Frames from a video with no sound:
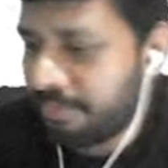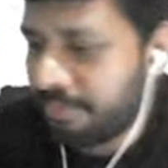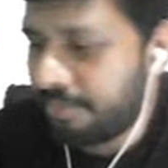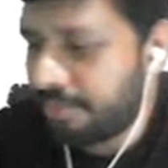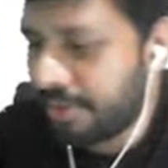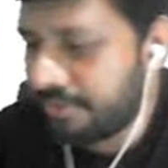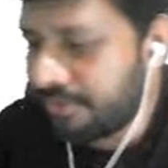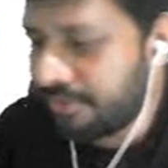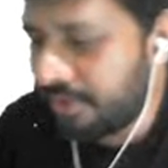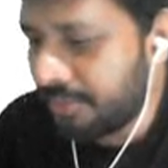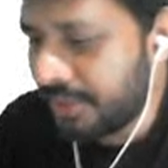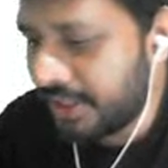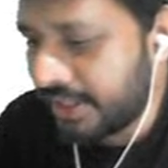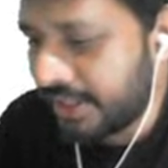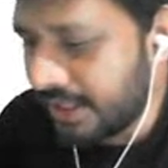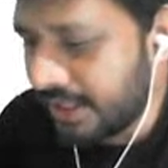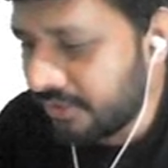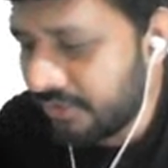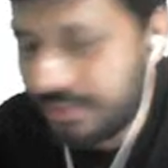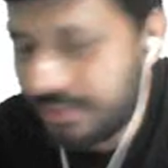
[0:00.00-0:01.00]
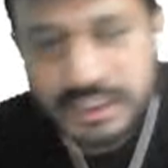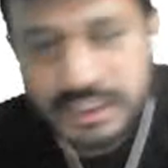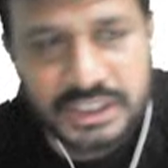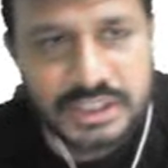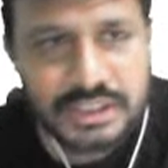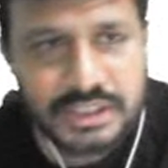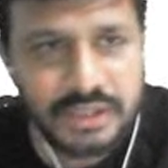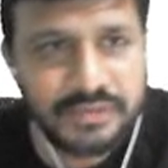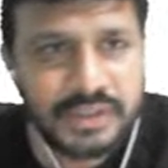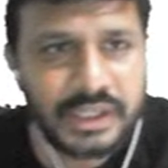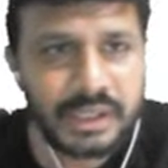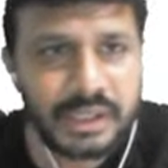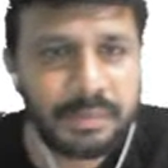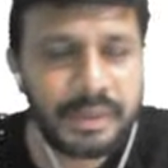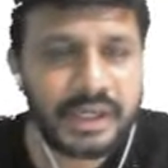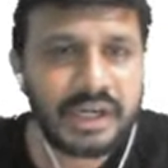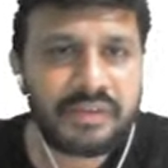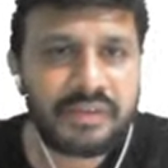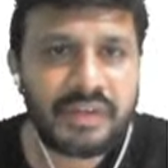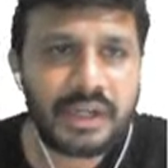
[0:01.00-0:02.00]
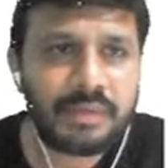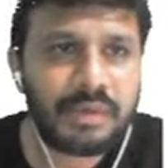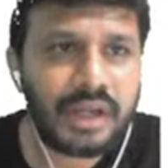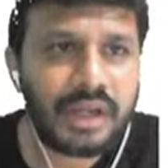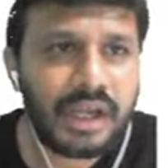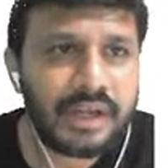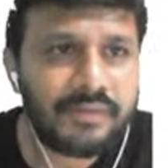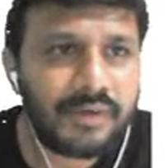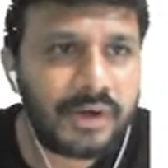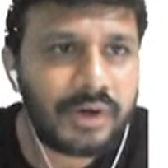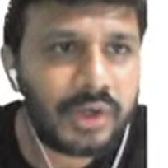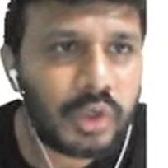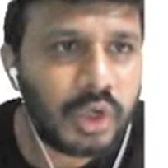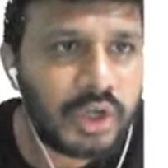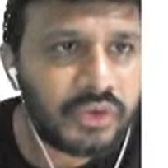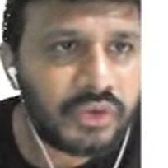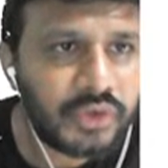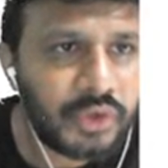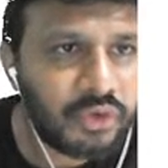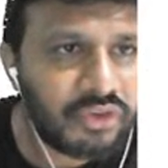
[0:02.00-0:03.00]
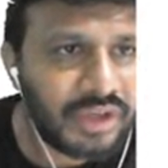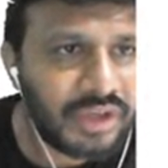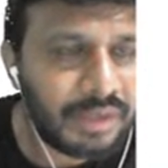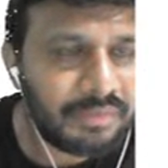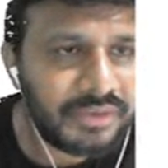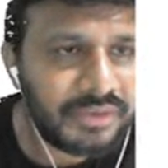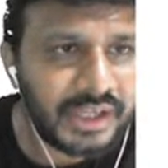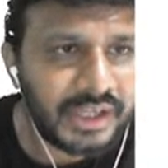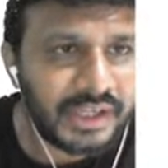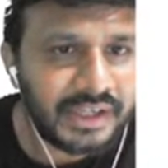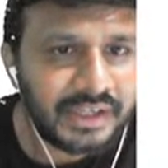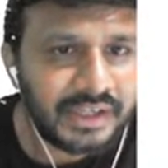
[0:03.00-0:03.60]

performing the transformations of the independent variable, I want to ask you something.